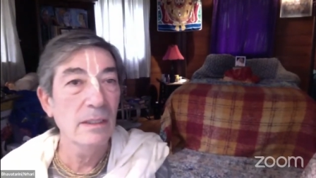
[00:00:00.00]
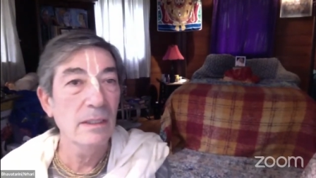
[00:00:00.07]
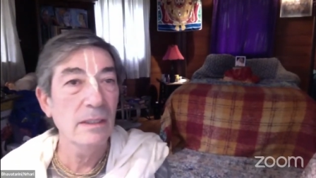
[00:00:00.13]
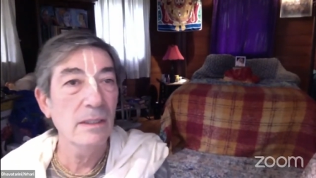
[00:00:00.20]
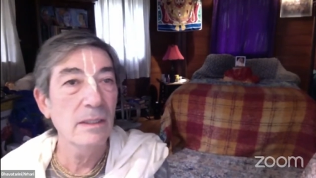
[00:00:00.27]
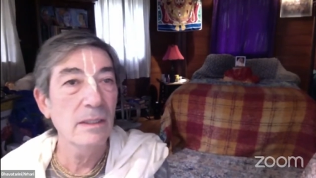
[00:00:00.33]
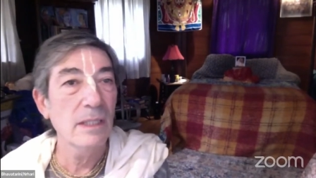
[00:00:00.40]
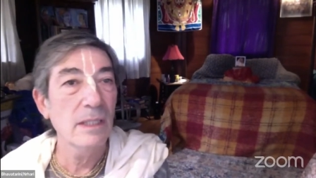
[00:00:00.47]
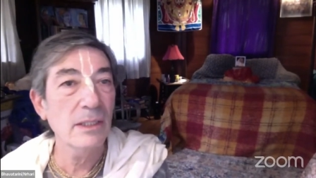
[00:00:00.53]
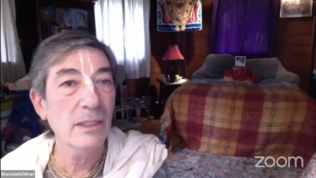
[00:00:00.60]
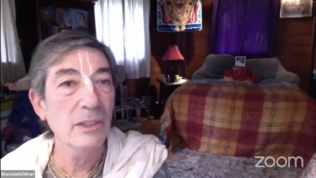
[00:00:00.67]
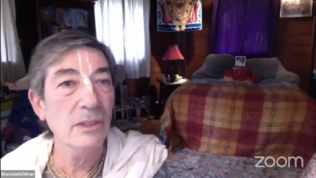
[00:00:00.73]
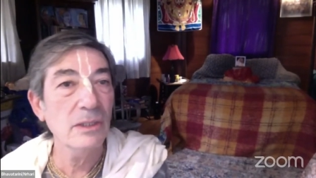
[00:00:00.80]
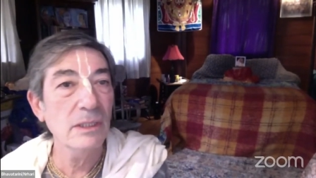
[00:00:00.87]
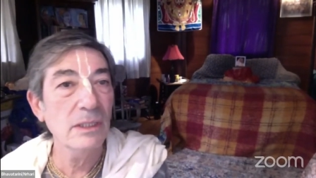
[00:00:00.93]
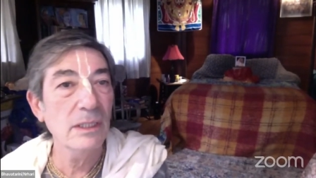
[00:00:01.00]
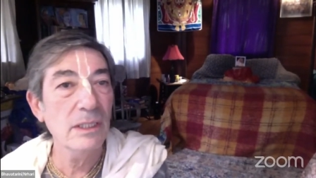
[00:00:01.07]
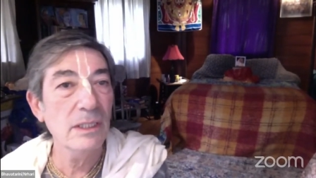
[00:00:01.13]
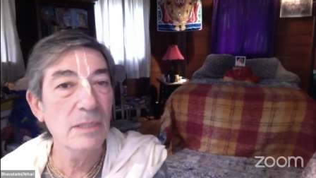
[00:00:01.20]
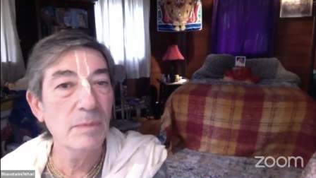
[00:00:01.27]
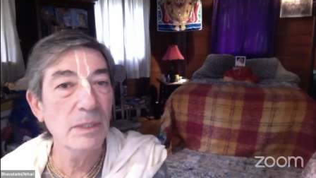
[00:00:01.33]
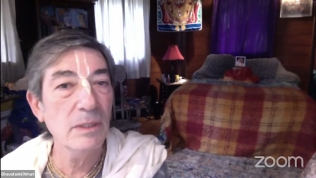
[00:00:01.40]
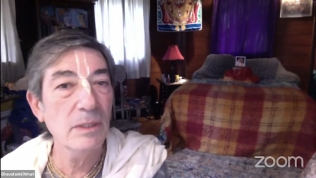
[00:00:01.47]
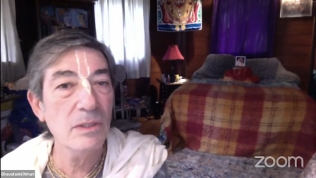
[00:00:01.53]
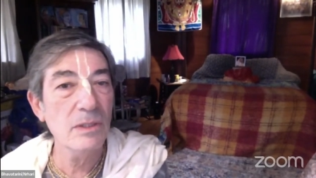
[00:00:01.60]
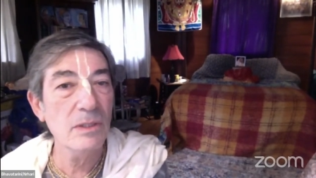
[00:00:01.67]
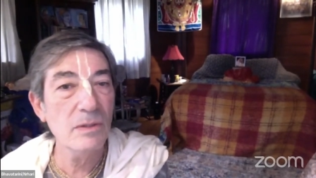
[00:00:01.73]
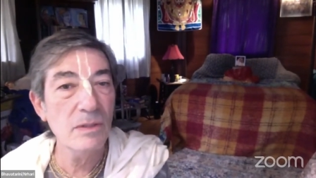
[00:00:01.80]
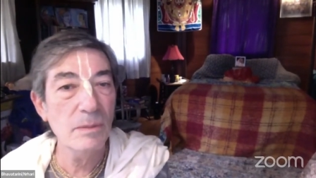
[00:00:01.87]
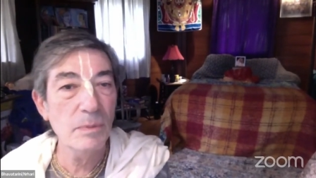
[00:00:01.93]
uh, that actually it's
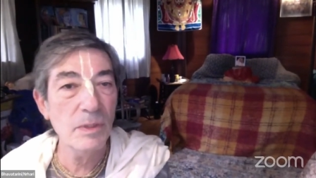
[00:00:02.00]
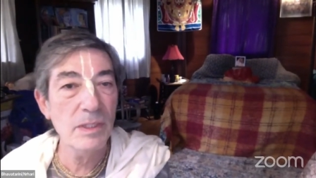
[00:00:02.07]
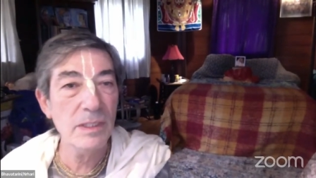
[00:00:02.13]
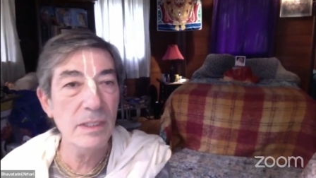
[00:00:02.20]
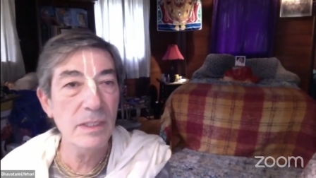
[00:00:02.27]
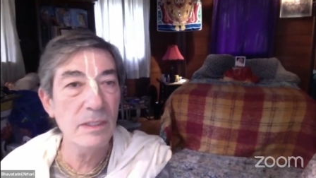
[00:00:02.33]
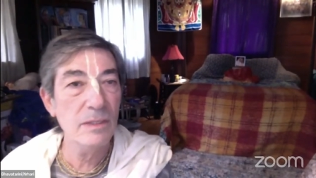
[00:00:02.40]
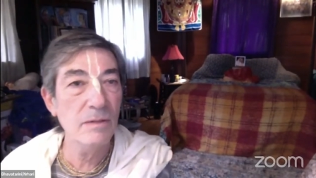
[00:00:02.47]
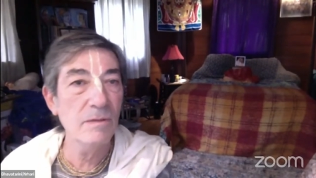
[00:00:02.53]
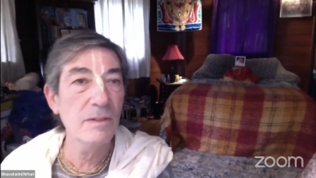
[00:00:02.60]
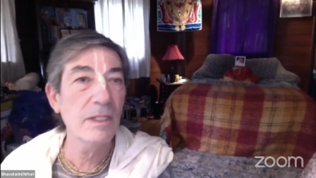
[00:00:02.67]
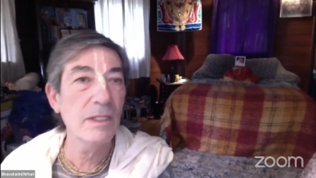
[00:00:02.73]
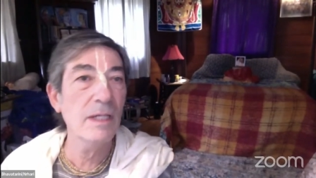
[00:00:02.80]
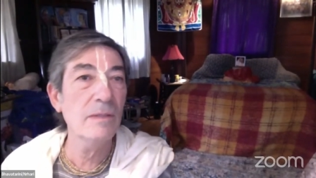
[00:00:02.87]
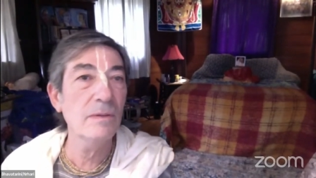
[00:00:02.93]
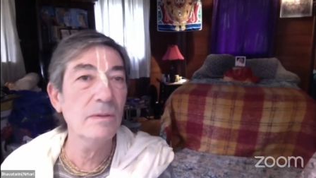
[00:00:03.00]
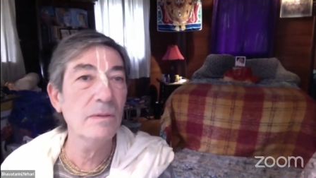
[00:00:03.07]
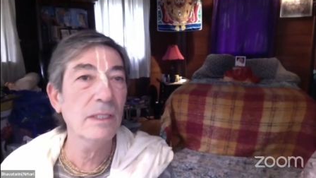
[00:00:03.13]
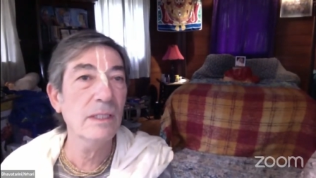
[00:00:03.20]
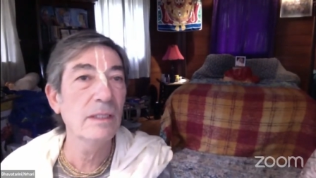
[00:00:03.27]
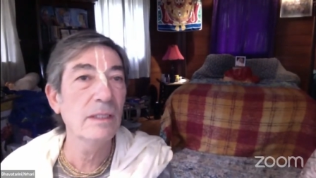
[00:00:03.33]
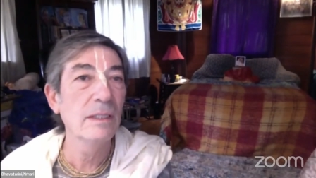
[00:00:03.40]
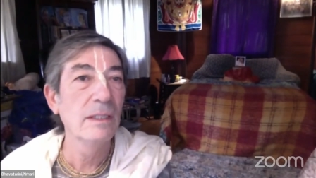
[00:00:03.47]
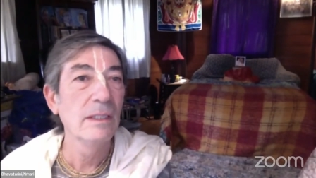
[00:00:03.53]
because of the presence of sadhu that